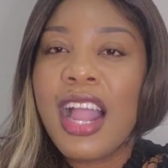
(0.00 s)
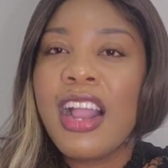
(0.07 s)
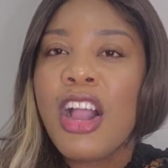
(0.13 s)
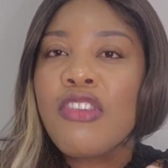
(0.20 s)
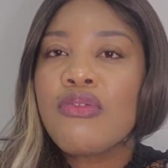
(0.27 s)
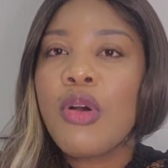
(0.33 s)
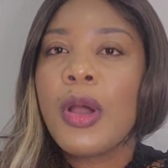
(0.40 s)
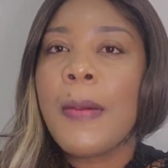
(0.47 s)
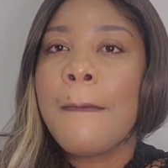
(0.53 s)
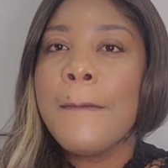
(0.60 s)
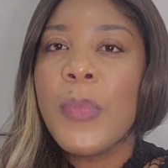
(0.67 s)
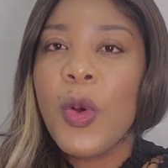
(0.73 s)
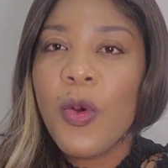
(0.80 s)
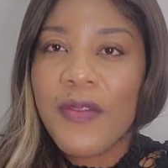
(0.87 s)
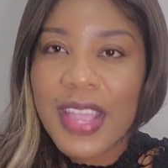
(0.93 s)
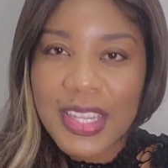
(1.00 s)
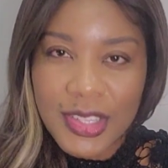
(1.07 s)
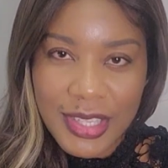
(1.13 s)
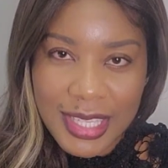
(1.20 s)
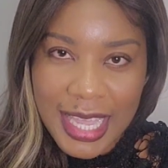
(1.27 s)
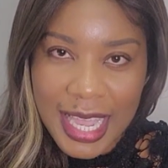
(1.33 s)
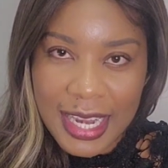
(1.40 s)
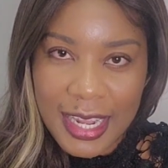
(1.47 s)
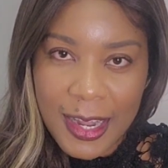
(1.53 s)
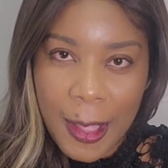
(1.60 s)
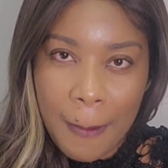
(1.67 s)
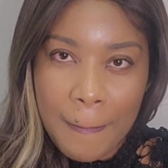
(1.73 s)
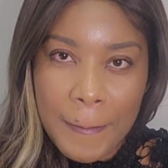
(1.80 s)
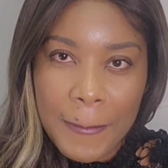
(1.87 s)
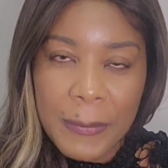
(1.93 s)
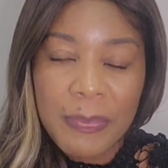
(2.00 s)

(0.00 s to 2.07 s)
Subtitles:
are around moving to Canada.